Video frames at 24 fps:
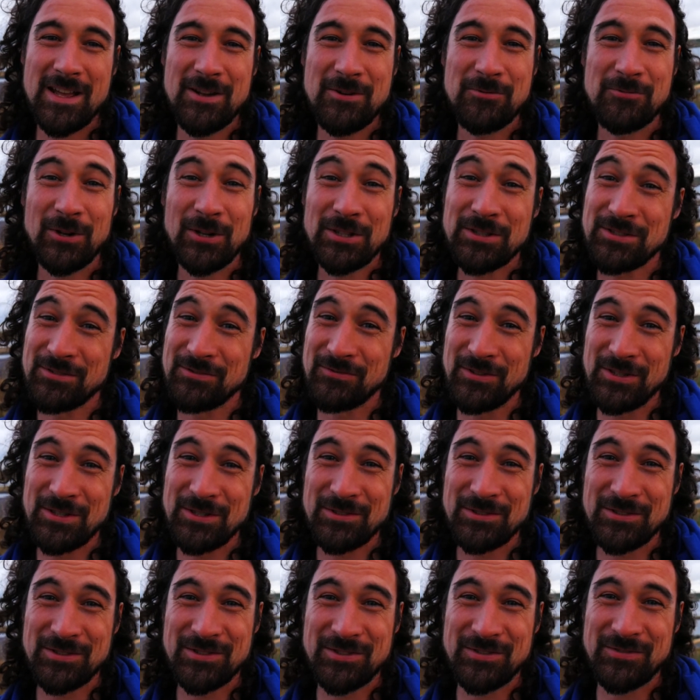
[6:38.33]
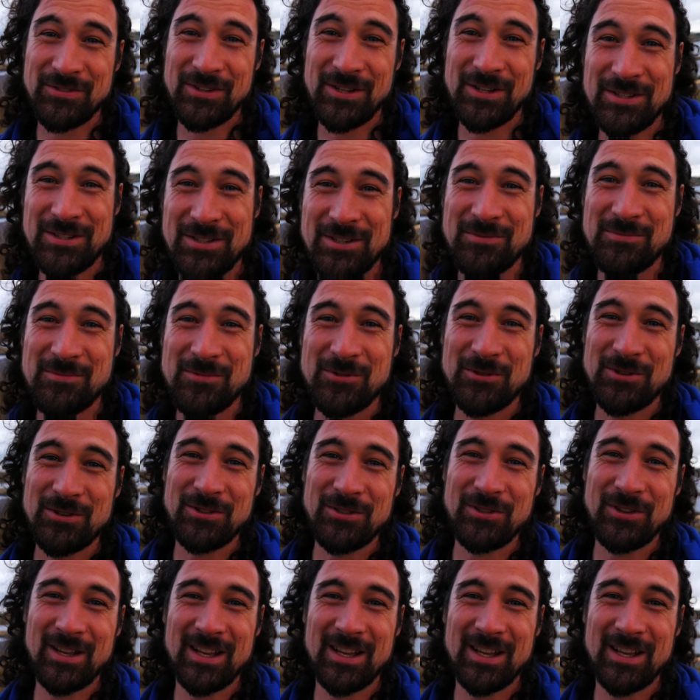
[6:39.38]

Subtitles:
watch the videos to find out more on